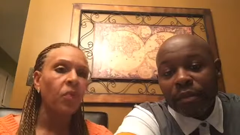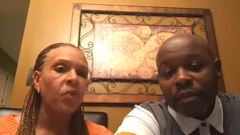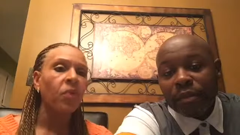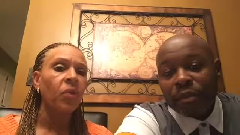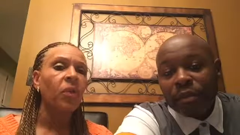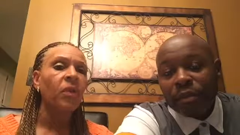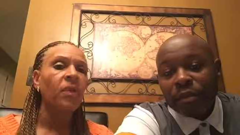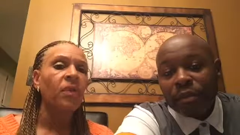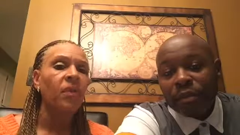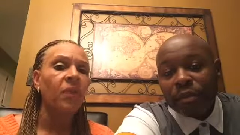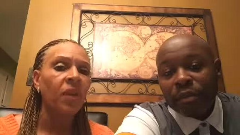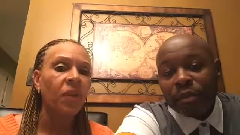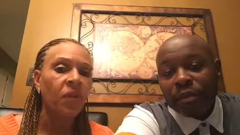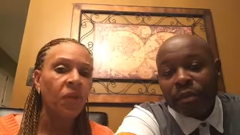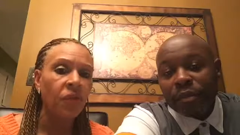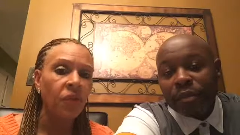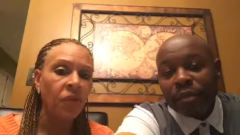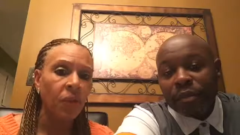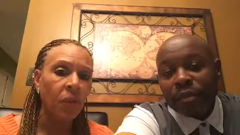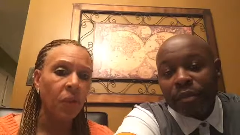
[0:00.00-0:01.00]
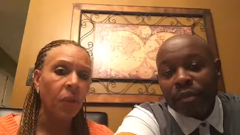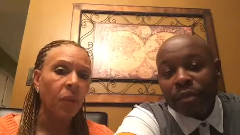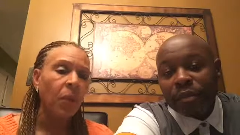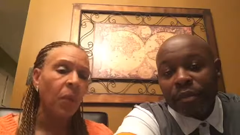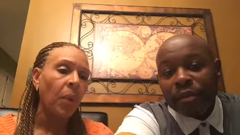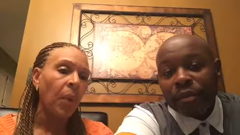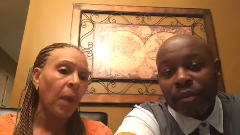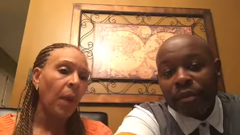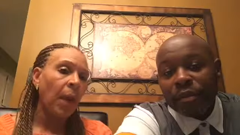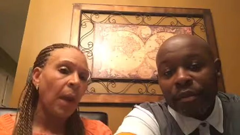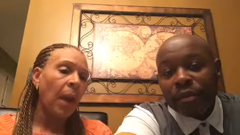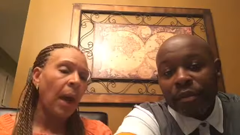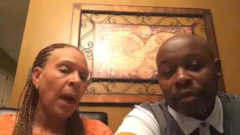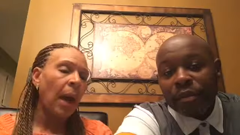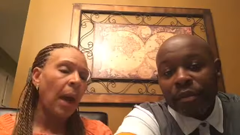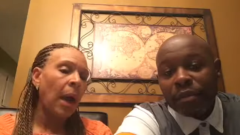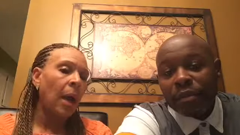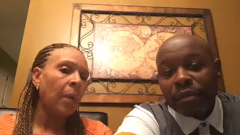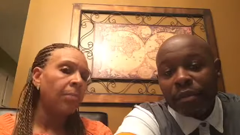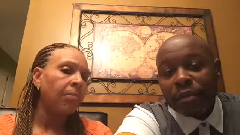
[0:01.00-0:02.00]
Speaker 1: to assist you,
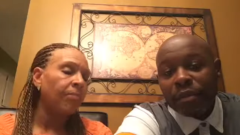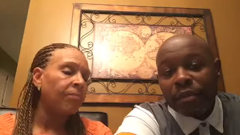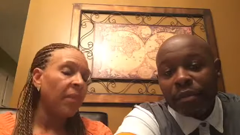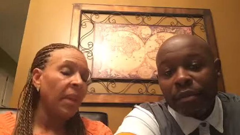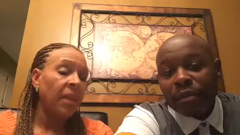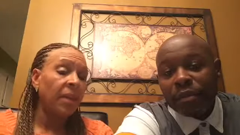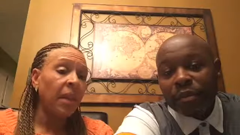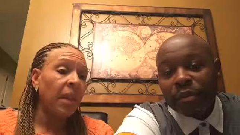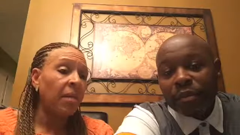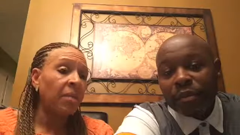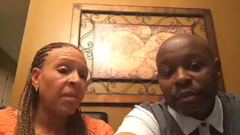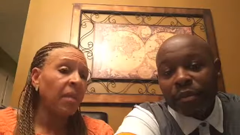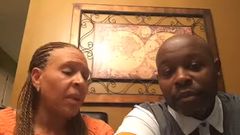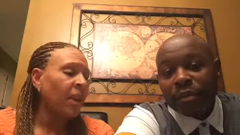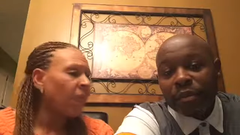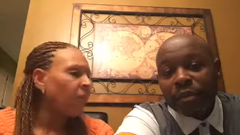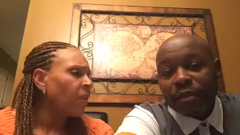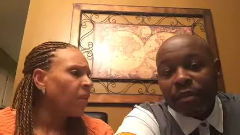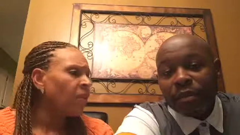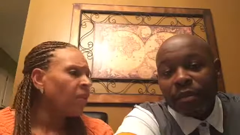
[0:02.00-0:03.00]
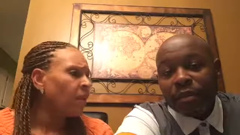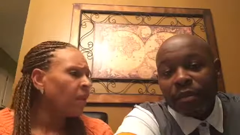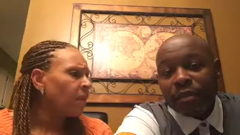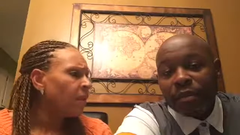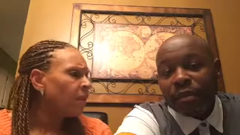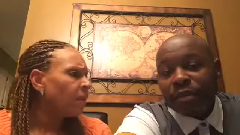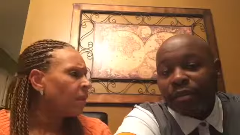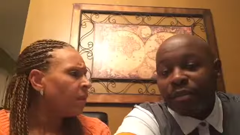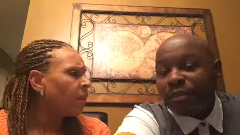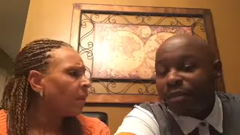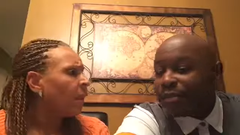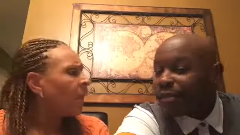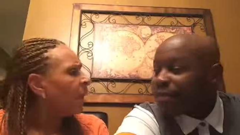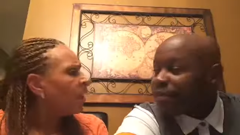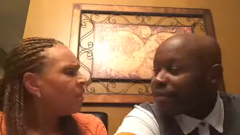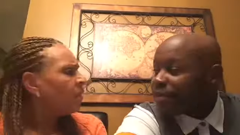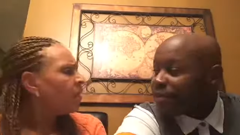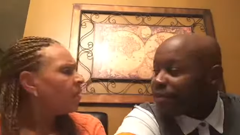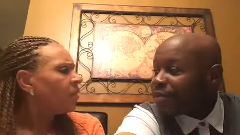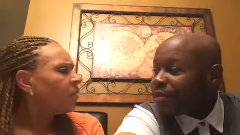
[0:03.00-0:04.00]
um, and then to even just for
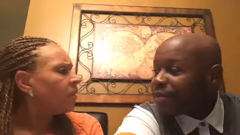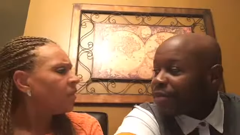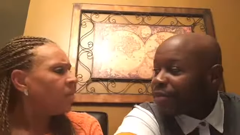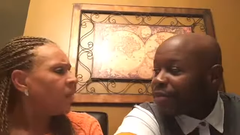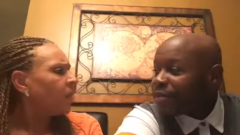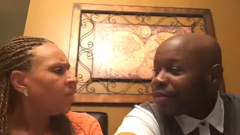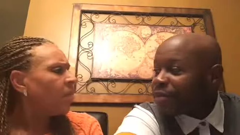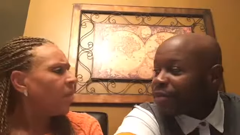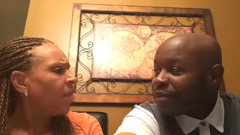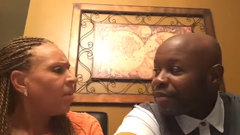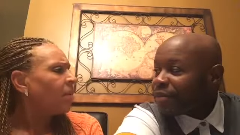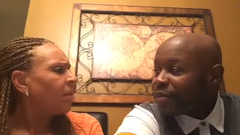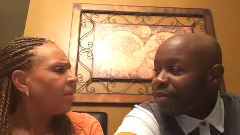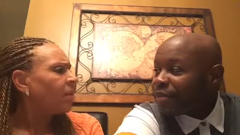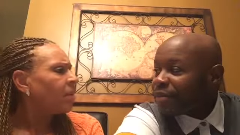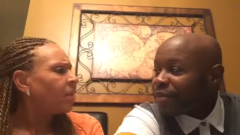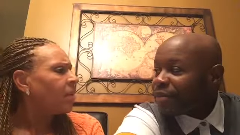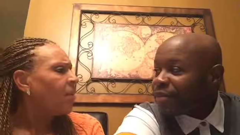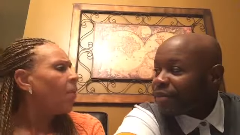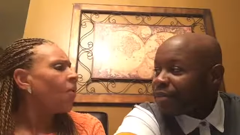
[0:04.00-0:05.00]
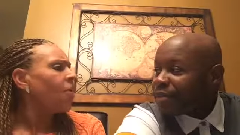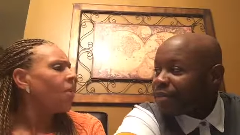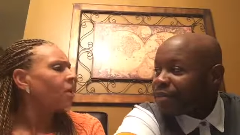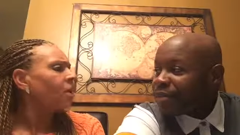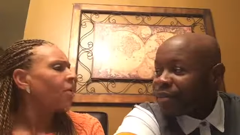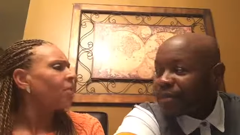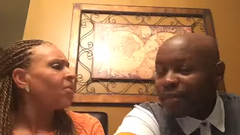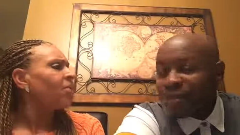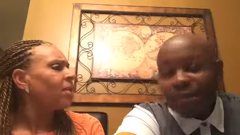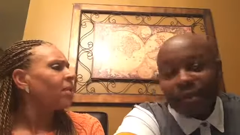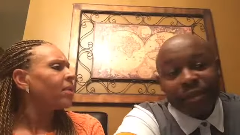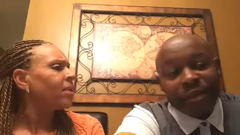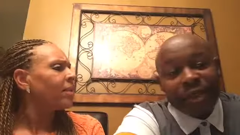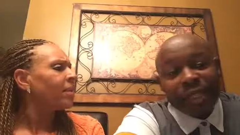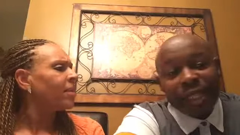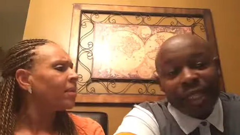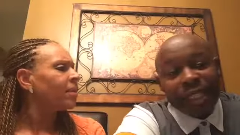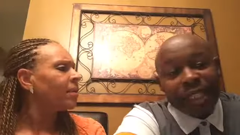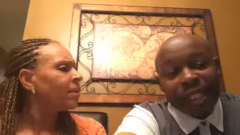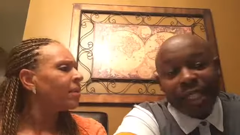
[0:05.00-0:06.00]
us to just keep on going
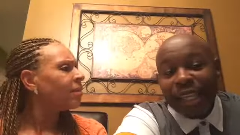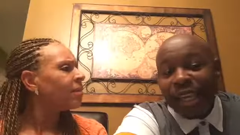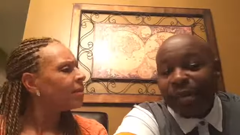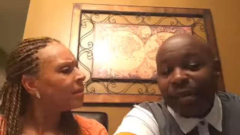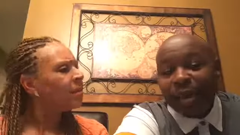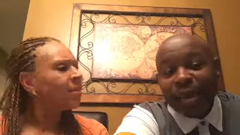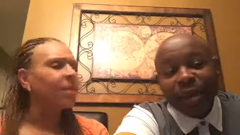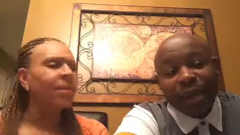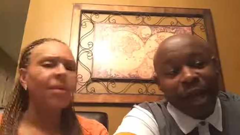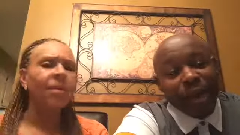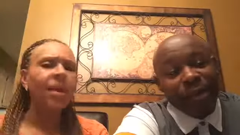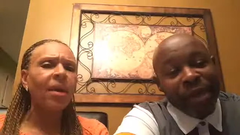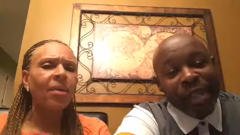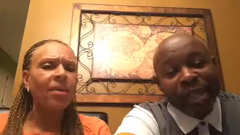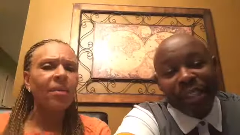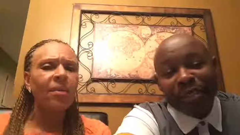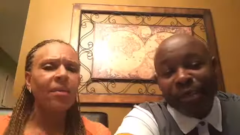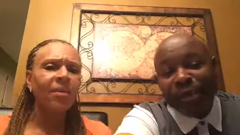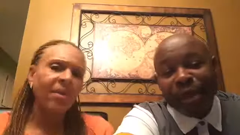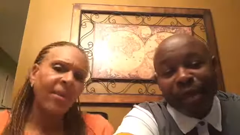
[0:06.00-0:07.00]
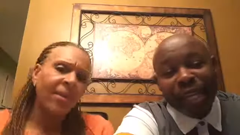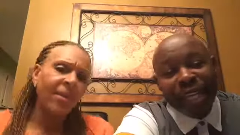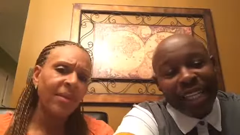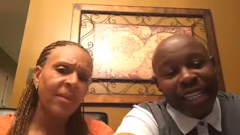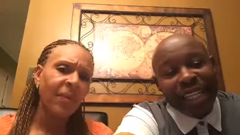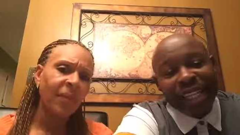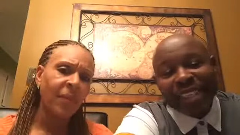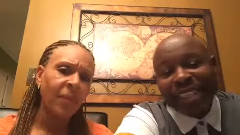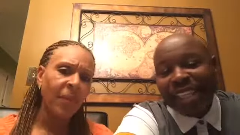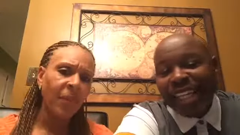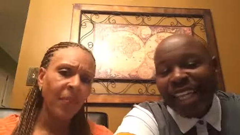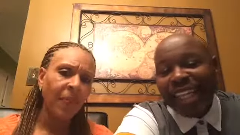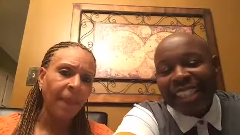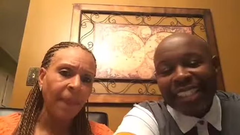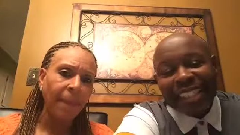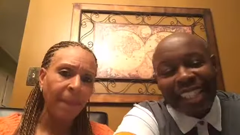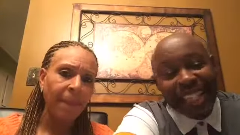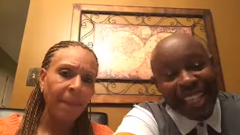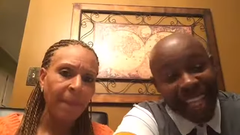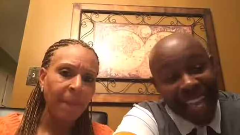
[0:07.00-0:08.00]
on.
Speaker 2: Yeah, we go. You I know? mean, we, it's a,
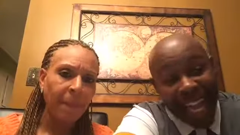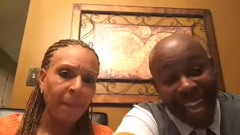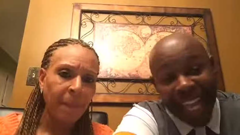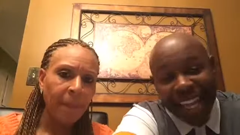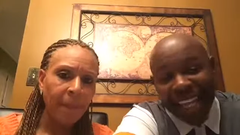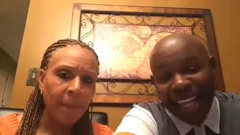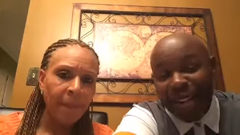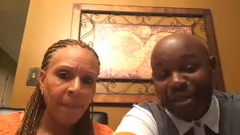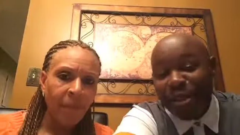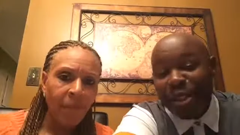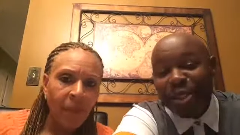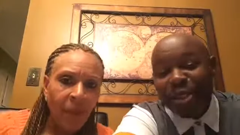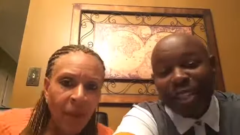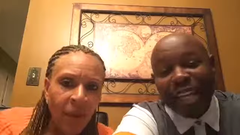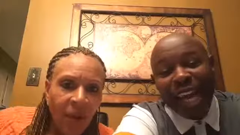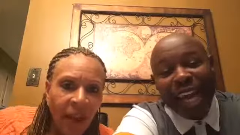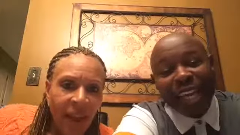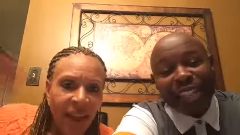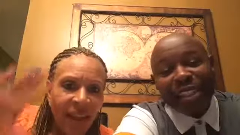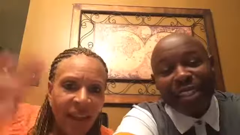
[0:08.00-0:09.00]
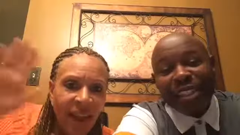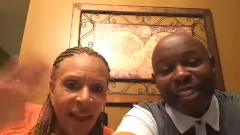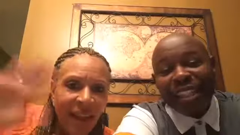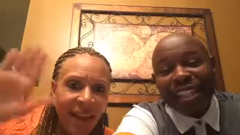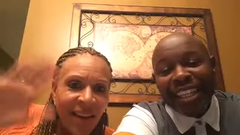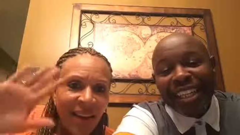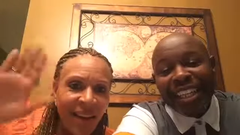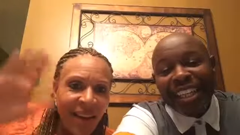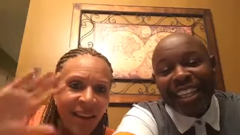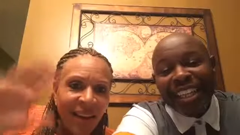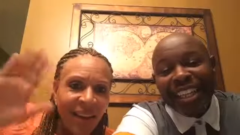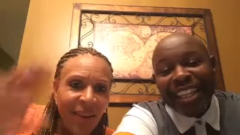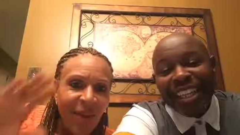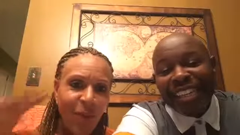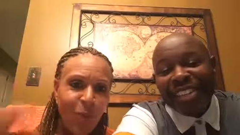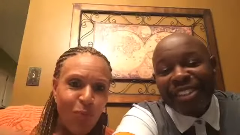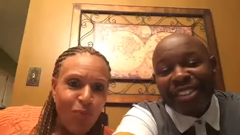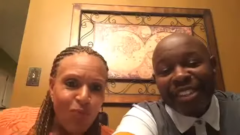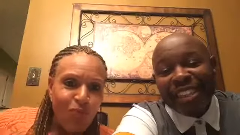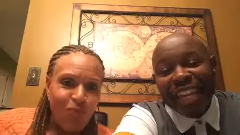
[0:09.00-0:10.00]
it's a lot. I mean, you guys. Are,
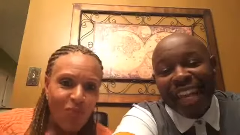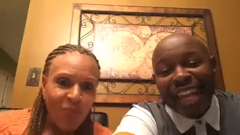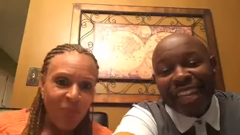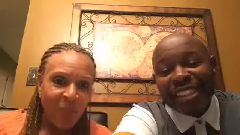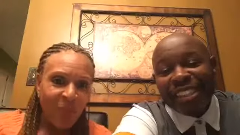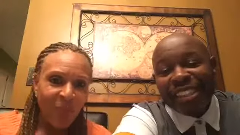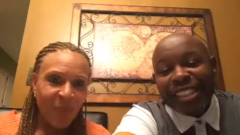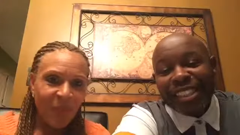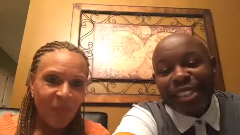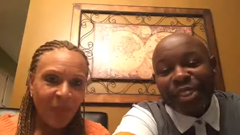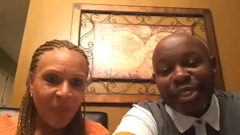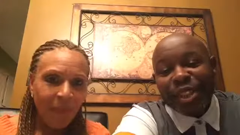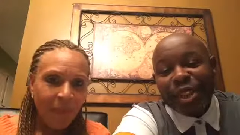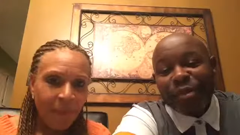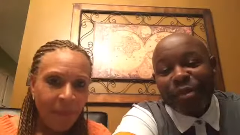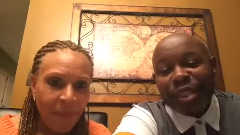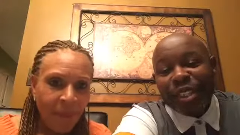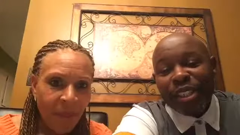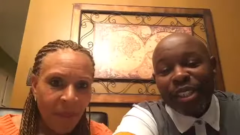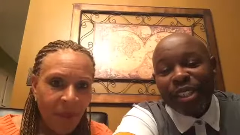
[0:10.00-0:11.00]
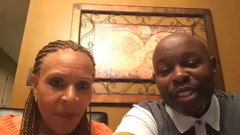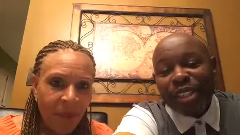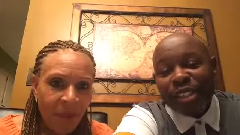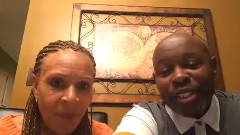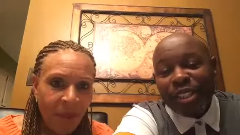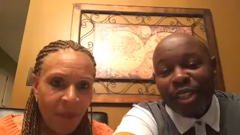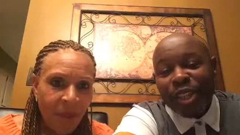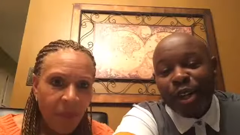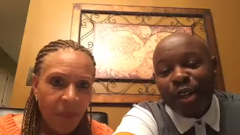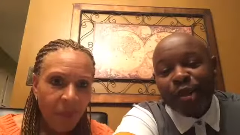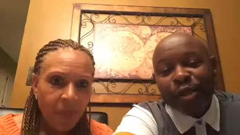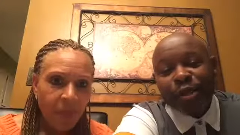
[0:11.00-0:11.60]
you guys are just going to be so